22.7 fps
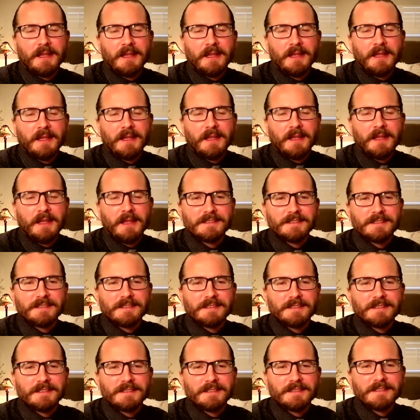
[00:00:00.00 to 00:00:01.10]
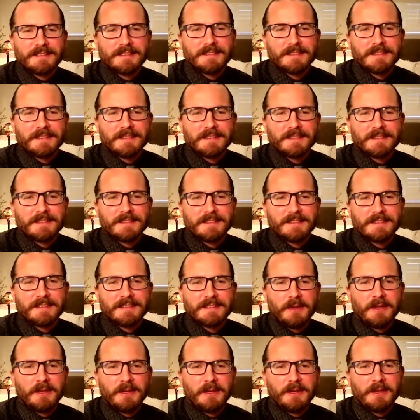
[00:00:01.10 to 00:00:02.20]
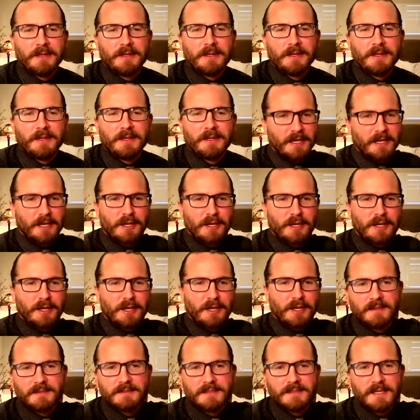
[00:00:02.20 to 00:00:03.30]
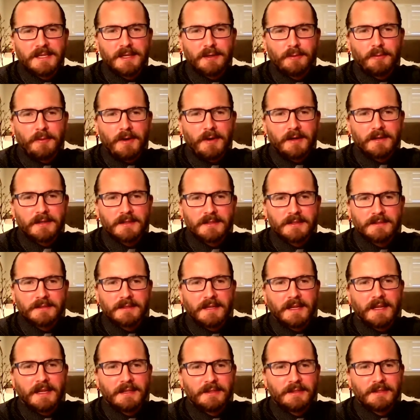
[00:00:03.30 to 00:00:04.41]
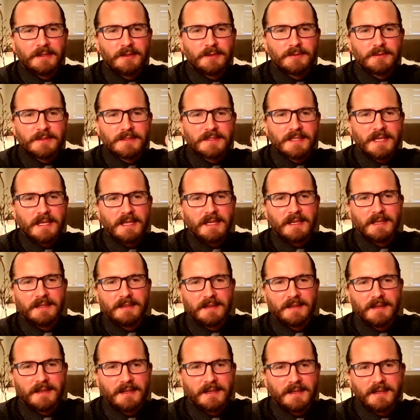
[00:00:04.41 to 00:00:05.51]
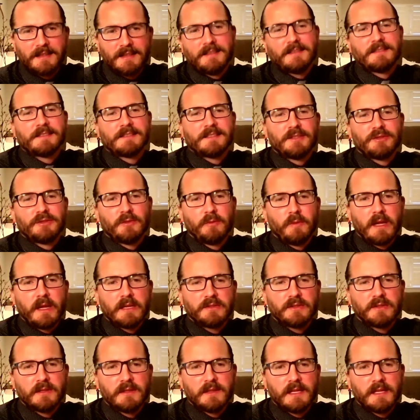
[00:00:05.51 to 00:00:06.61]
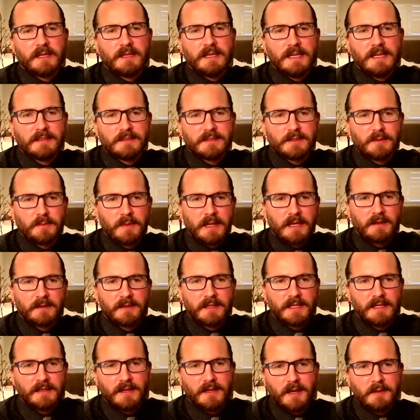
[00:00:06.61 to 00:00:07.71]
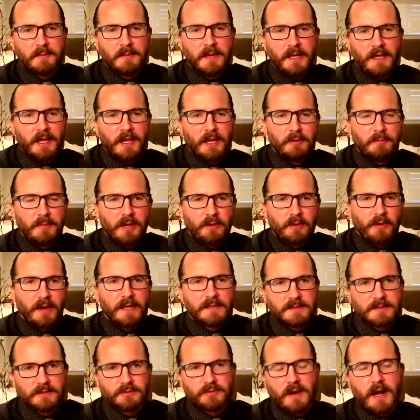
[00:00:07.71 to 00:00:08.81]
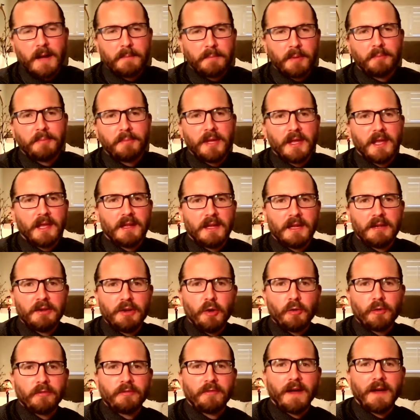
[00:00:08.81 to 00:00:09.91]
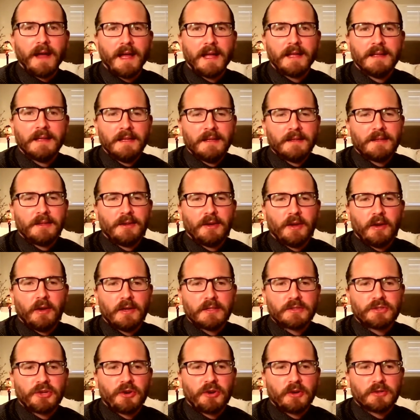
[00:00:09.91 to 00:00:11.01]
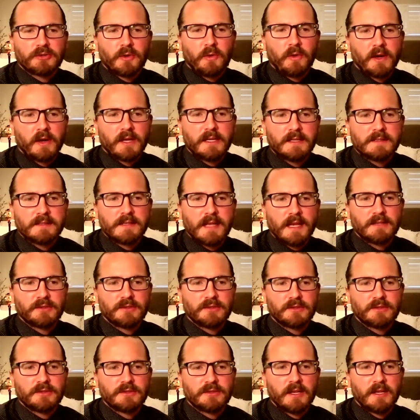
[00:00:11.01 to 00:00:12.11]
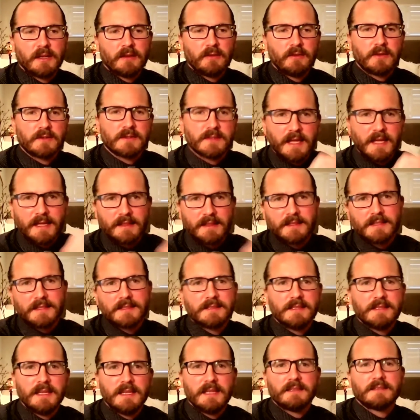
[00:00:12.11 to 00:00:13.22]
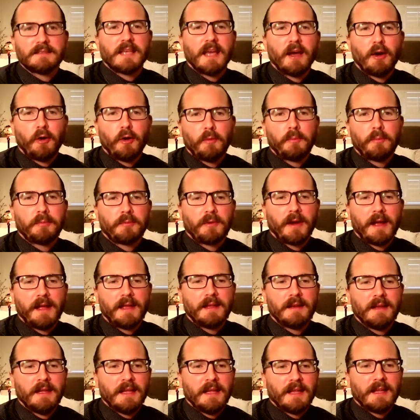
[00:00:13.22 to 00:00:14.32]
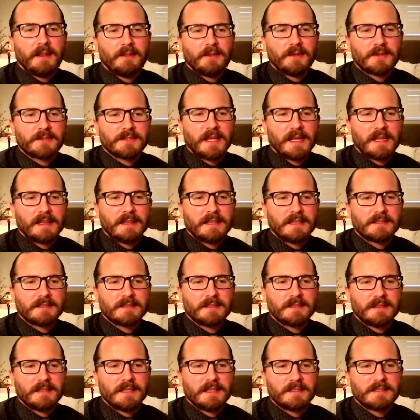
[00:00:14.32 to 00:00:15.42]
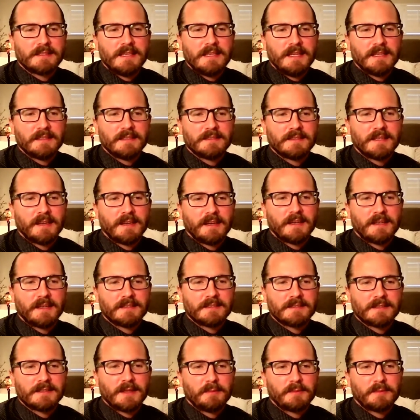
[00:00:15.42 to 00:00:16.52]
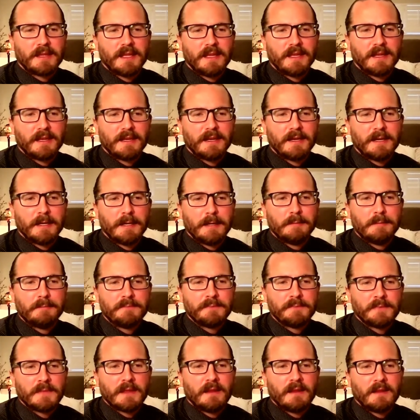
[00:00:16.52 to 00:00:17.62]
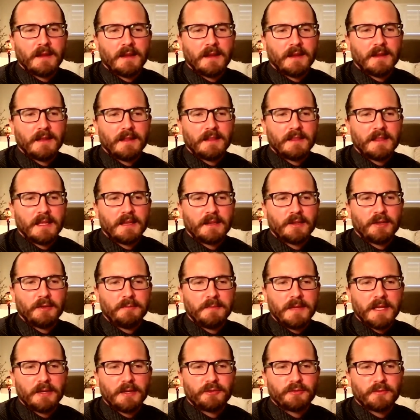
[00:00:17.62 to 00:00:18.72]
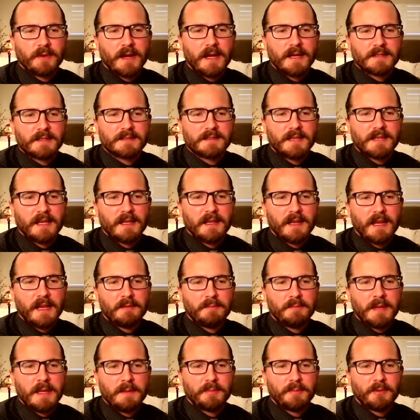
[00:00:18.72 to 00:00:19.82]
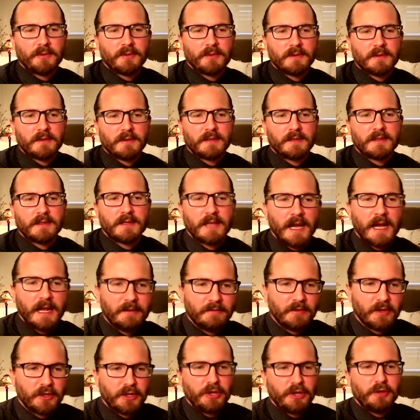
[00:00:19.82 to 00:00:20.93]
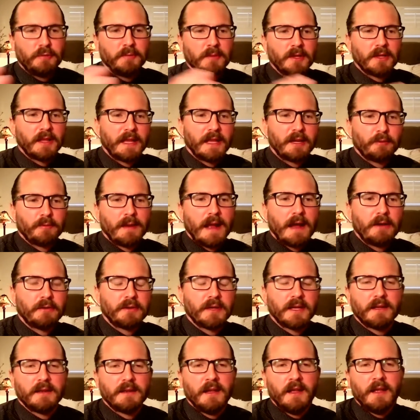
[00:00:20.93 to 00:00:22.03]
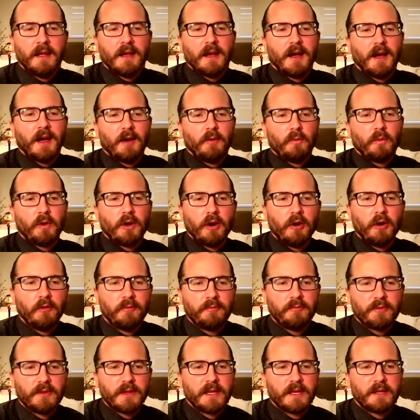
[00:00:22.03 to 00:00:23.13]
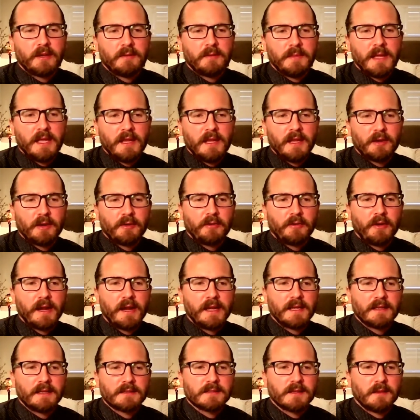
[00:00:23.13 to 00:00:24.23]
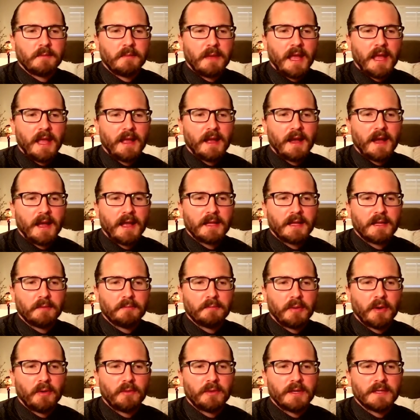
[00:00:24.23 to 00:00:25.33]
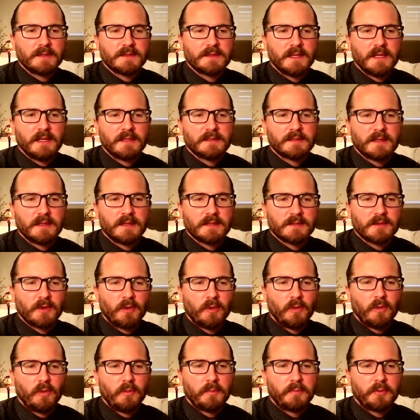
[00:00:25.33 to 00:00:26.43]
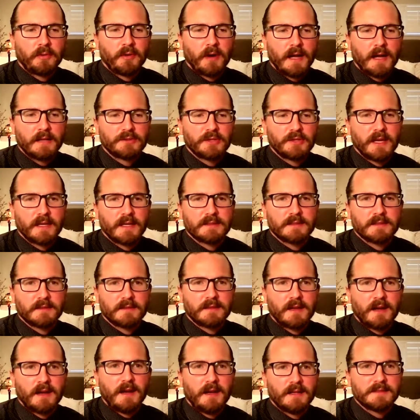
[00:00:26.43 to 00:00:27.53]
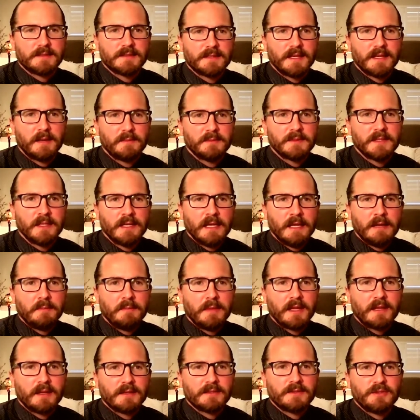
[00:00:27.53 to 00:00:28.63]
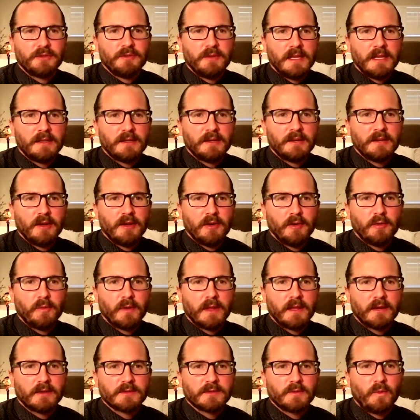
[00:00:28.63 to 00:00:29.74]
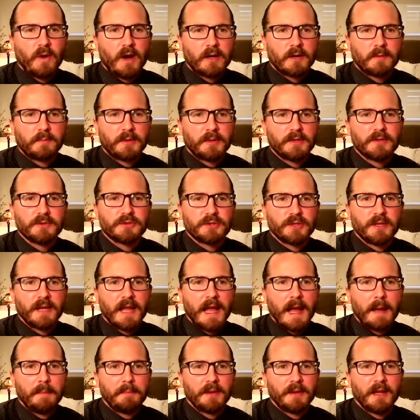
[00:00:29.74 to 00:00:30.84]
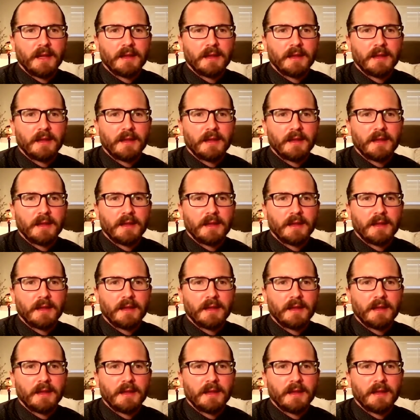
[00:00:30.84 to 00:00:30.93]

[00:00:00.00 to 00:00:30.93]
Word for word: is that when you're in a community in Tijuana and you see a, a, situation that needs to be cleaned up, it would be great to drop a pin and notify, you know, a church organization. It looks like this needs help, right? It looks like this this needs uh, something um, uh, that could be addressed, and and people kind of accumulate around it. Uh, we're hopefully going to be integrating some AI components into this whole project concept because you need to know when there's water pollution happening